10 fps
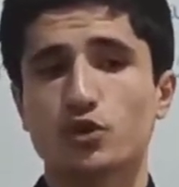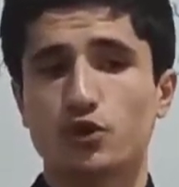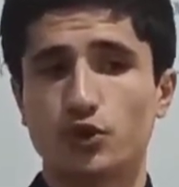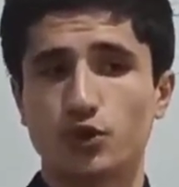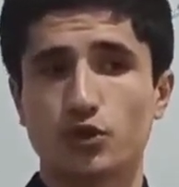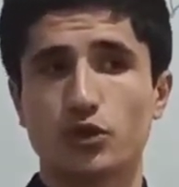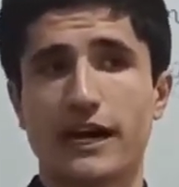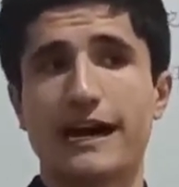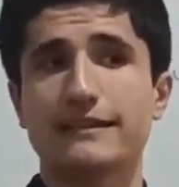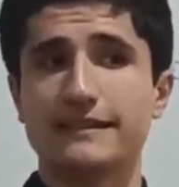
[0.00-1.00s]
to
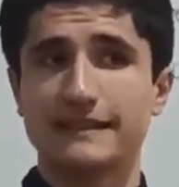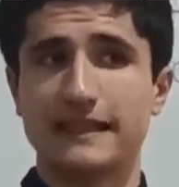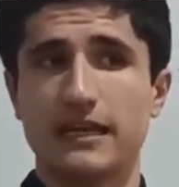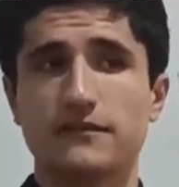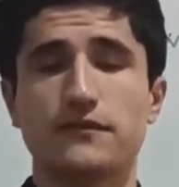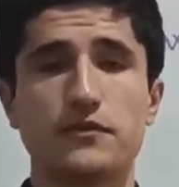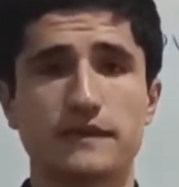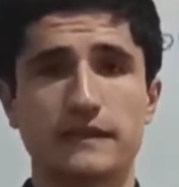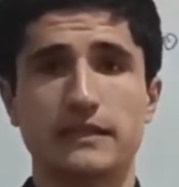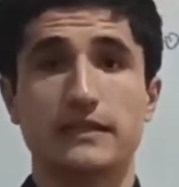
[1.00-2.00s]
understand
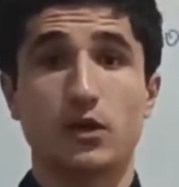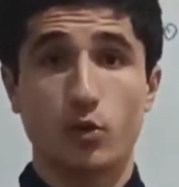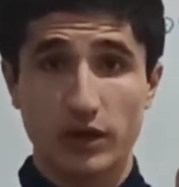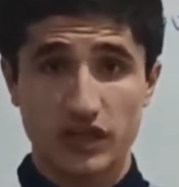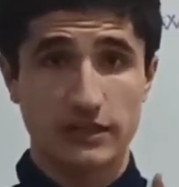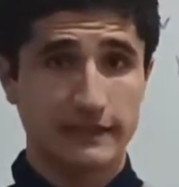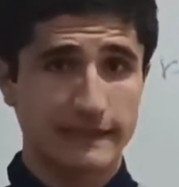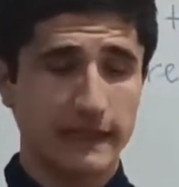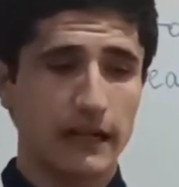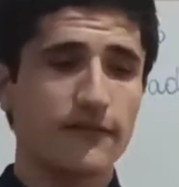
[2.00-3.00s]
firstly the question
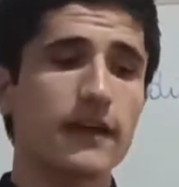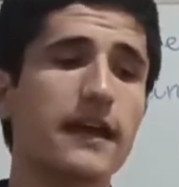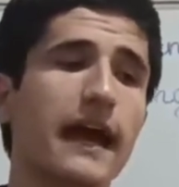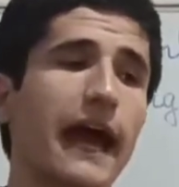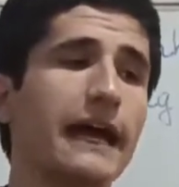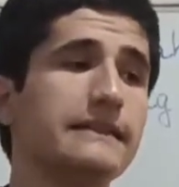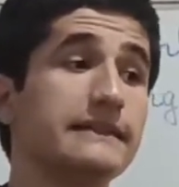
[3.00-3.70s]
itself, and